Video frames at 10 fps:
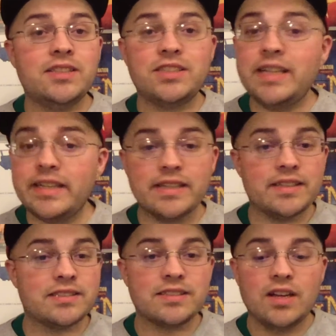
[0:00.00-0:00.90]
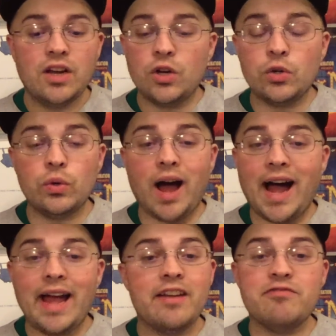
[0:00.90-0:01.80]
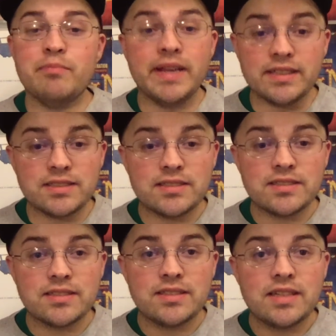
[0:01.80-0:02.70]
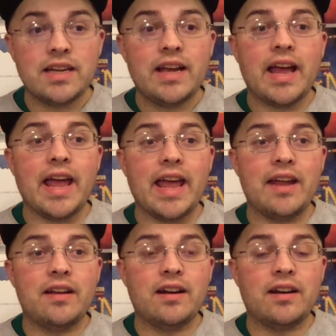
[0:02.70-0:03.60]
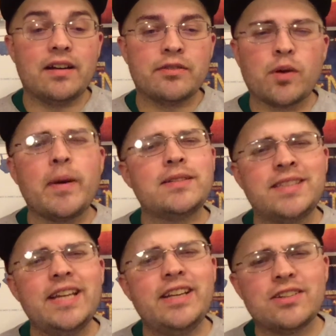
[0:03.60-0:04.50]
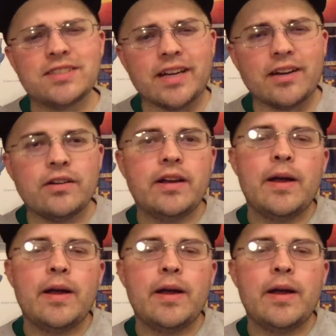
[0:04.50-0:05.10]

genius who I have missed, and uh, for about ten years now.